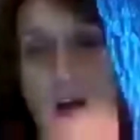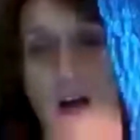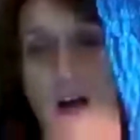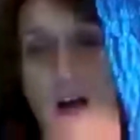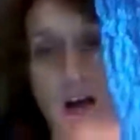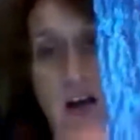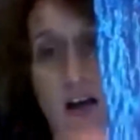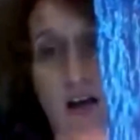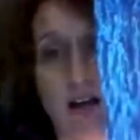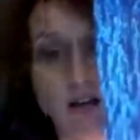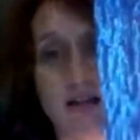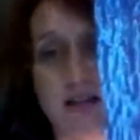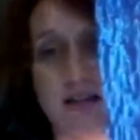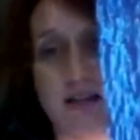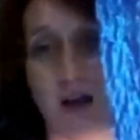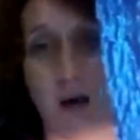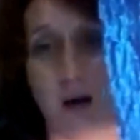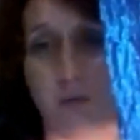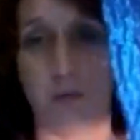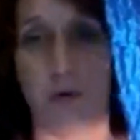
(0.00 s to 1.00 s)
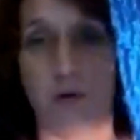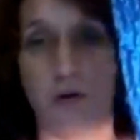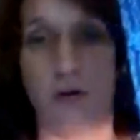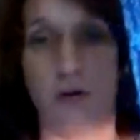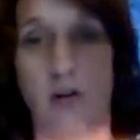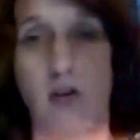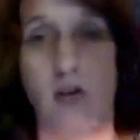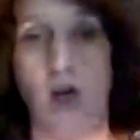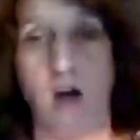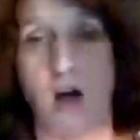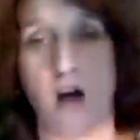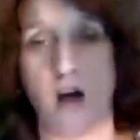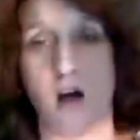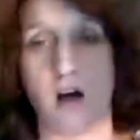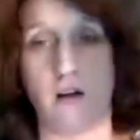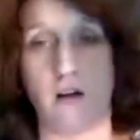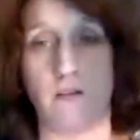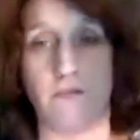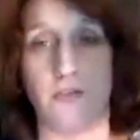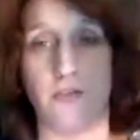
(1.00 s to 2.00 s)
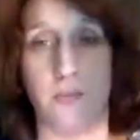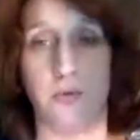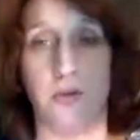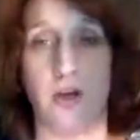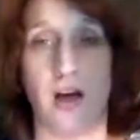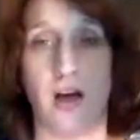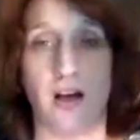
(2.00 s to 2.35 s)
a sample of the blocks